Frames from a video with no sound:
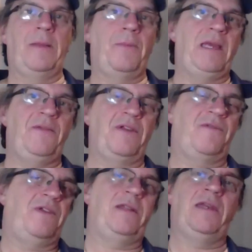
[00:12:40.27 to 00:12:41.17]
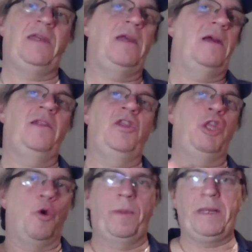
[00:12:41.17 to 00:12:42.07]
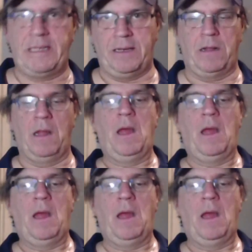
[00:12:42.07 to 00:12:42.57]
EVIC VT. No big deal.